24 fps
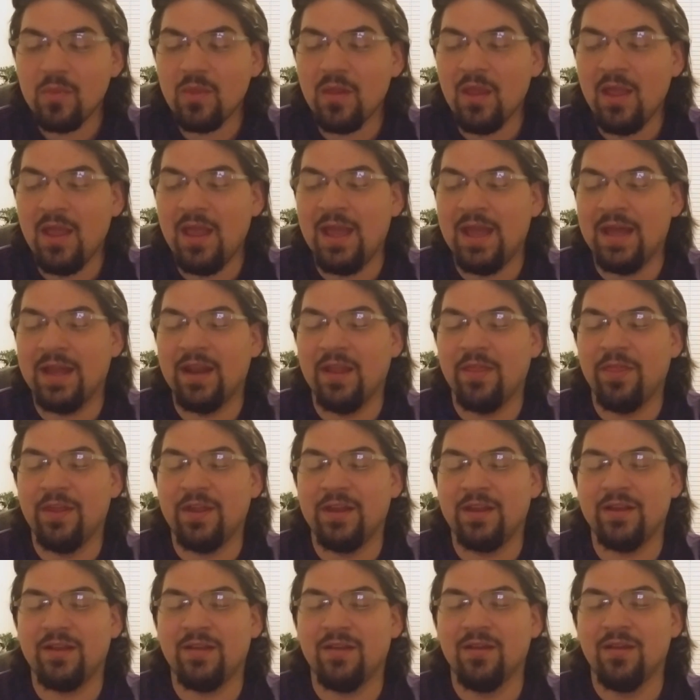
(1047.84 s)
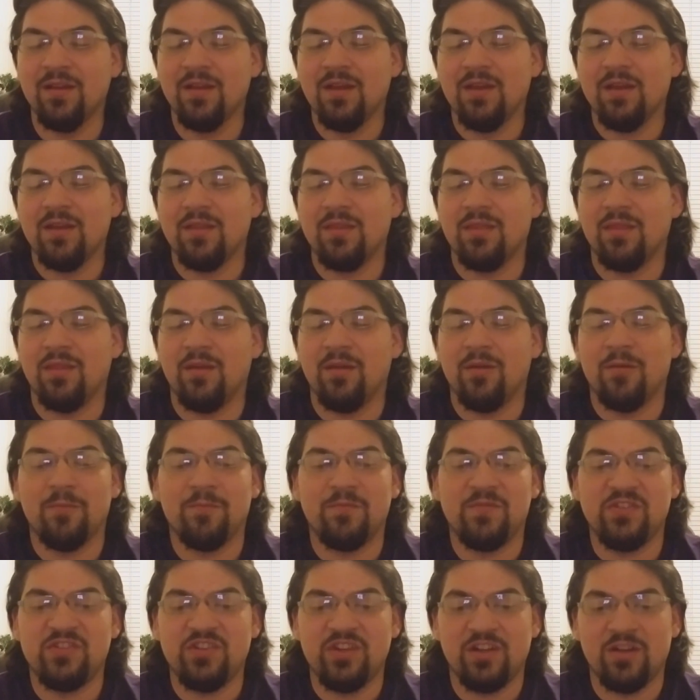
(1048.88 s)
And I think the
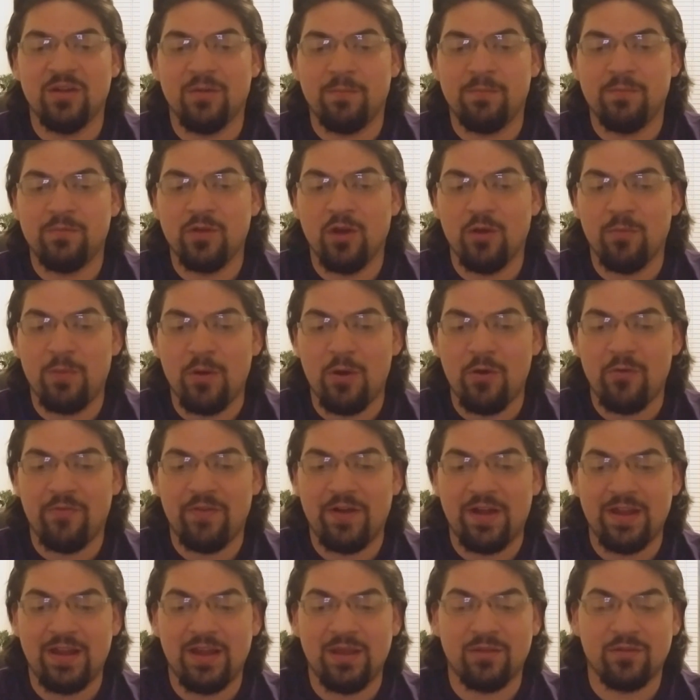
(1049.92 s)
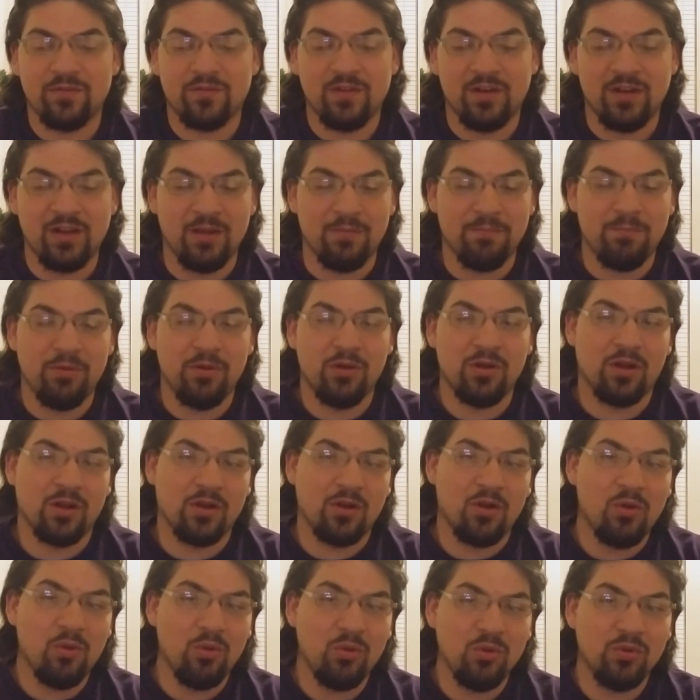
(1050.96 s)
Vegeta-Topo fight either is going to get put on
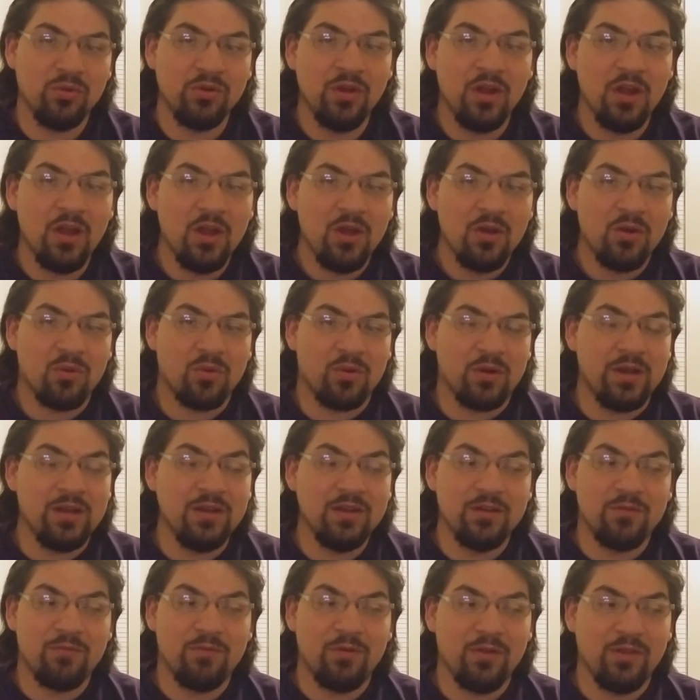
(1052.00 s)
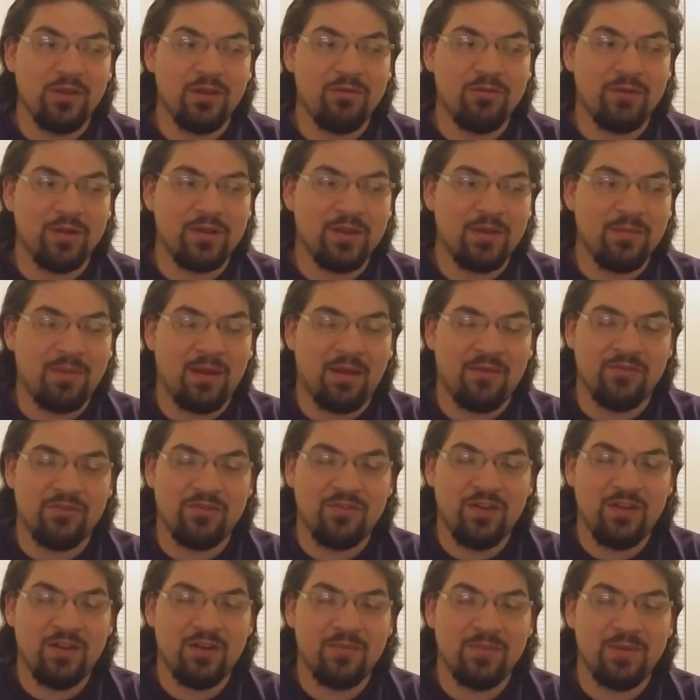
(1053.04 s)
hold or ended really quickly by
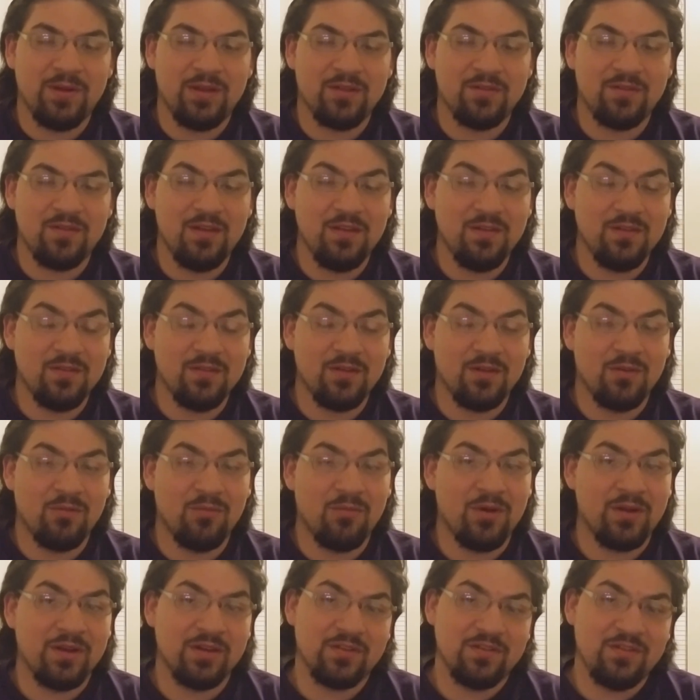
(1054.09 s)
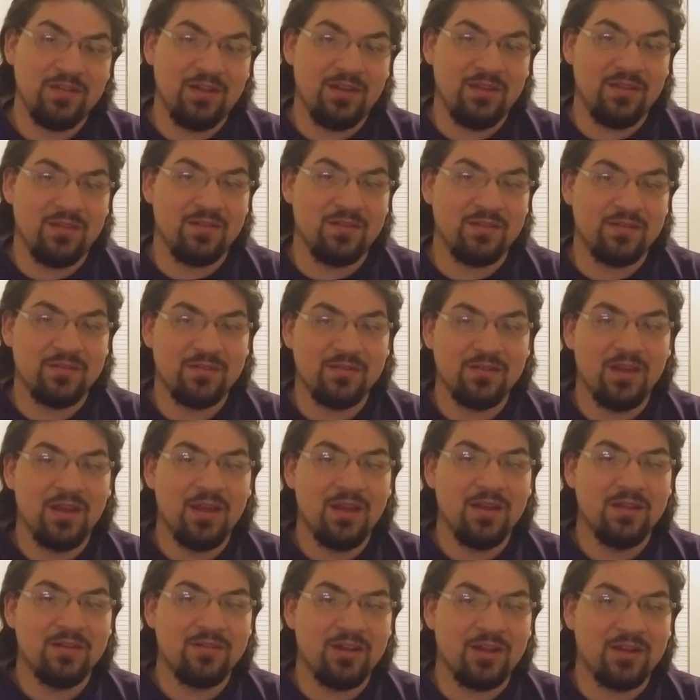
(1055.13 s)
Vegeta because he's going to want to see this
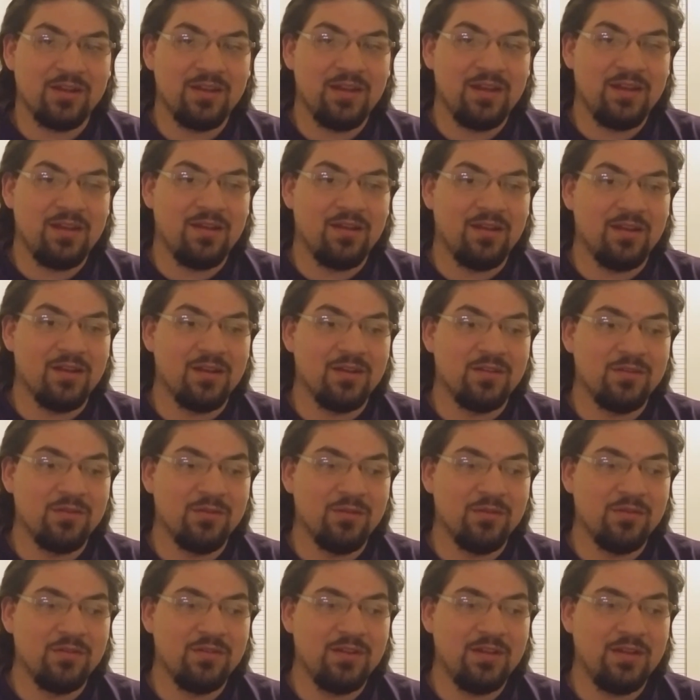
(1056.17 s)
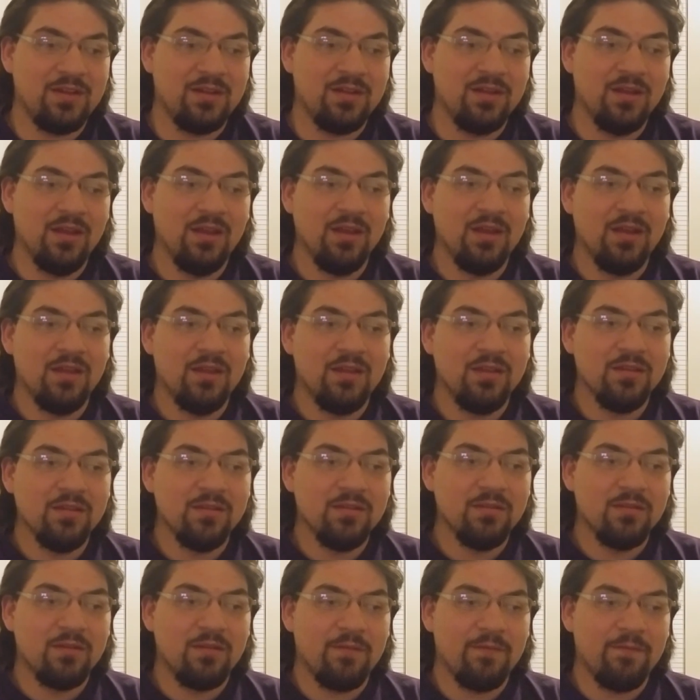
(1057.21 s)
technique again as soon as he
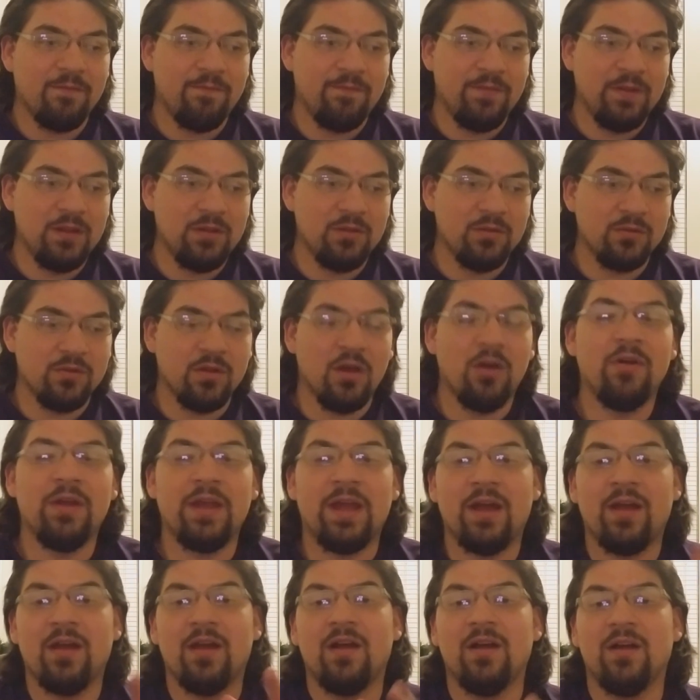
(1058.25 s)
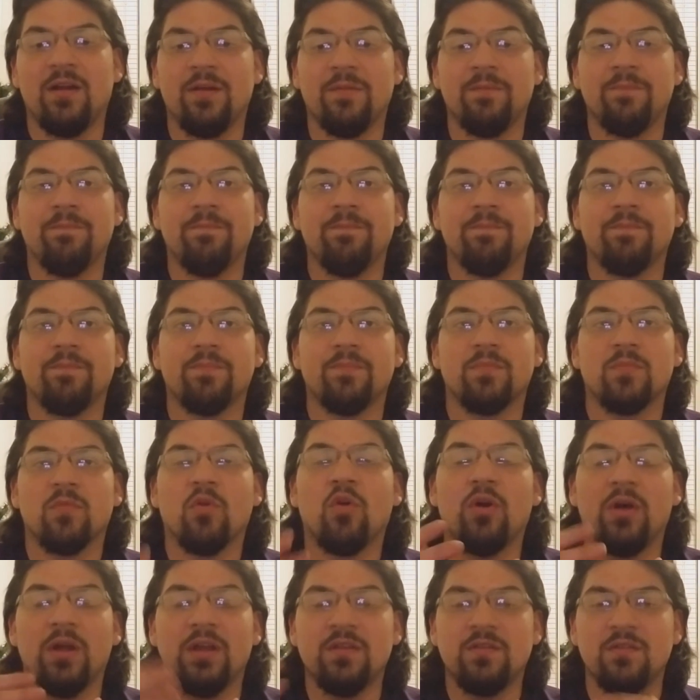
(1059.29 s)
feels...
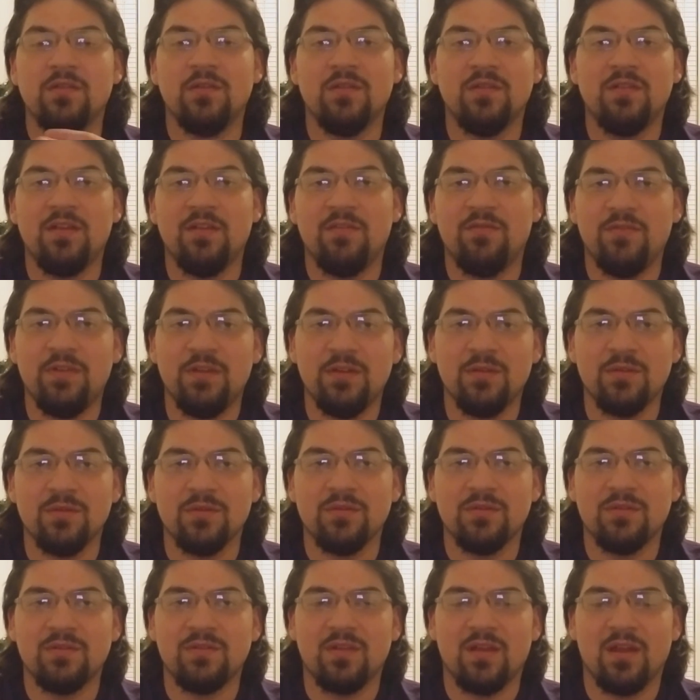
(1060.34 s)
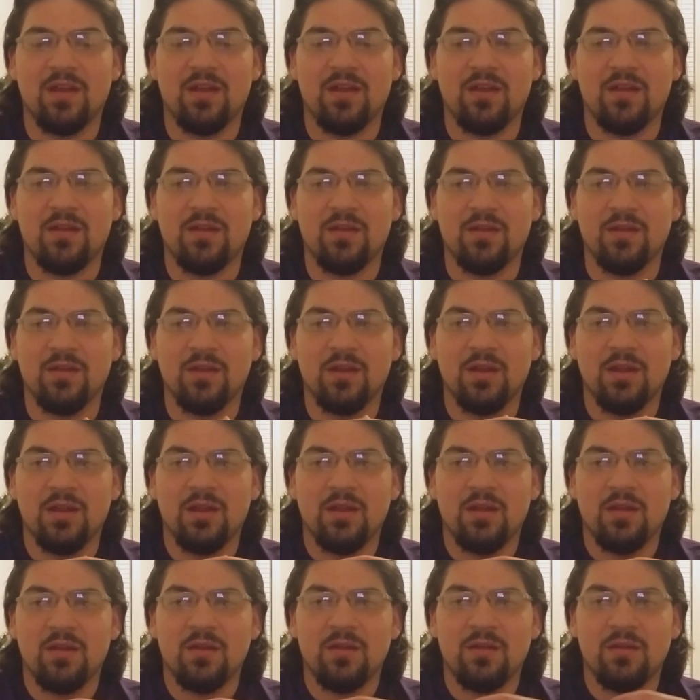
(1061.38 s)
as soon as he feels
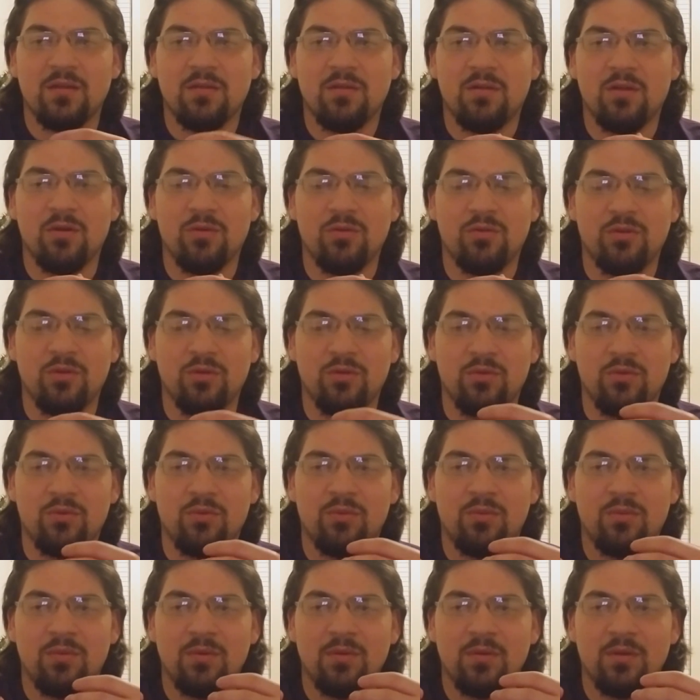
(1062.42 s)
Goku,